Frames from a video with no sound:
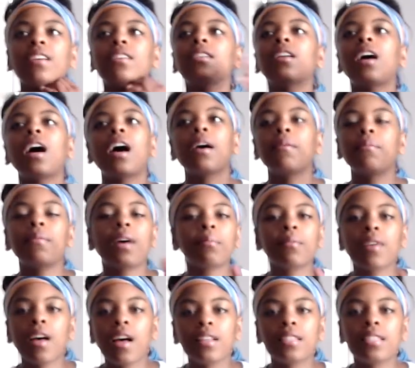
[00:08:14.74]
I'm
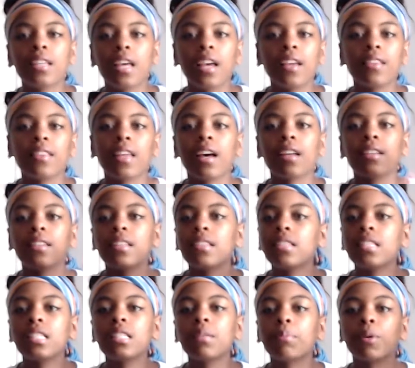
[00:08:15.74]
not saying that. This
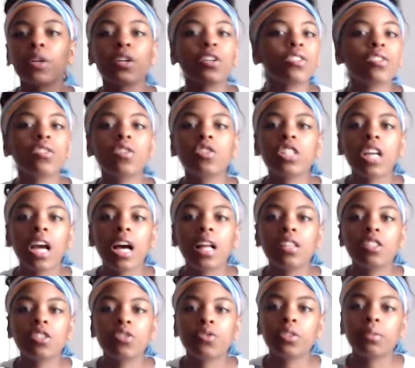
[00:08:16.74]
is a personal
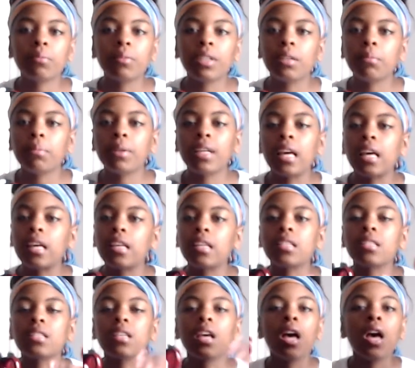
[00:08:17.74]
challenge for me,
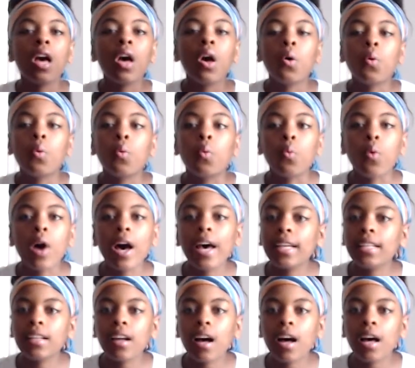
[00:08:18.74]
because why
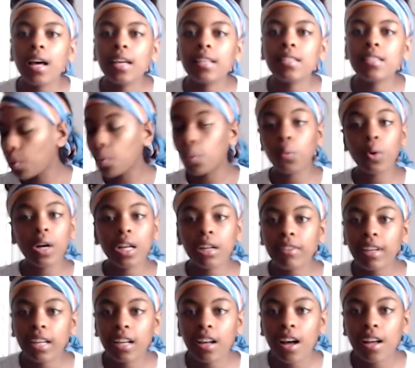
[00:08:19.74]
not? What have
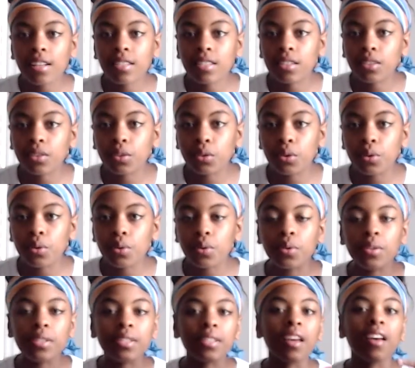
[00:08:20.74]
I got to
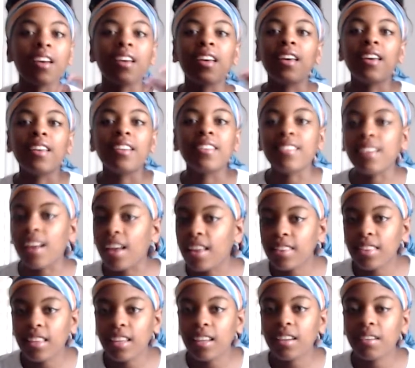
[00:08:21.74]
lose?
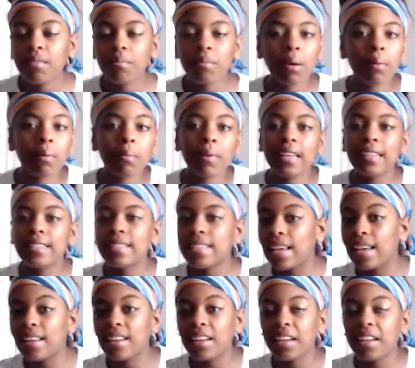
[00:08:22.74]
Nothing. Maybe my
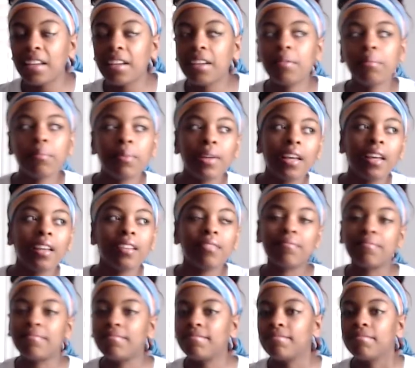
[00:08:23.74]
sanity, but
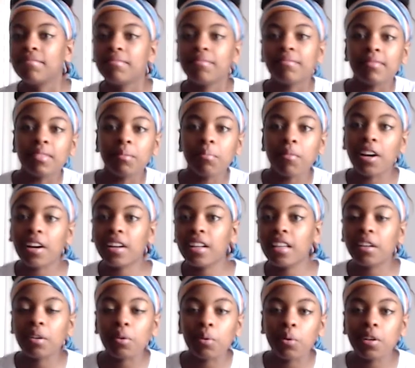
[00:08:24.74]
I'm already
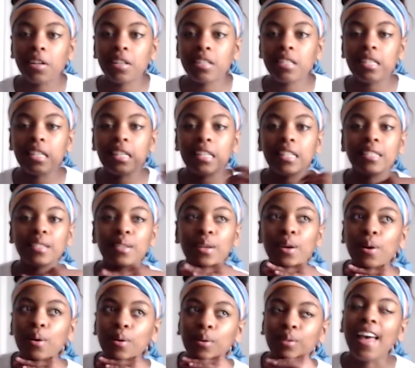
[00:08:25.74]
in quarantine,
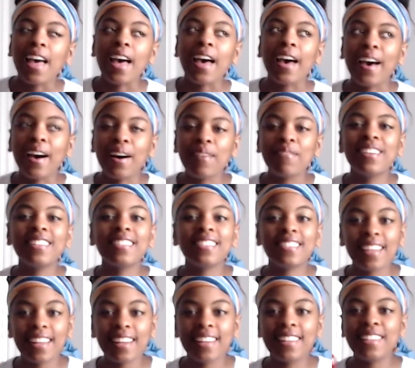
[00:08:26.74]
so how much
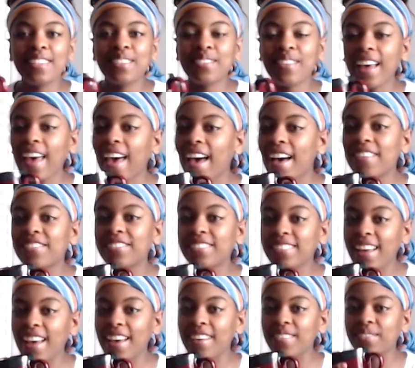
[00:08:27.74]
sanity do I have
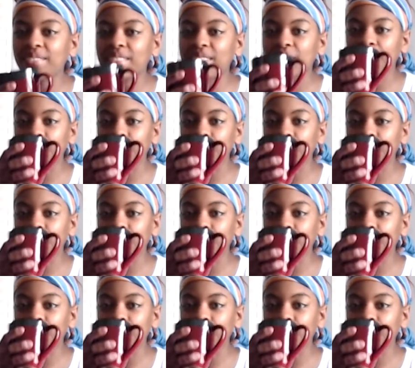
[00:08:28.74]
left?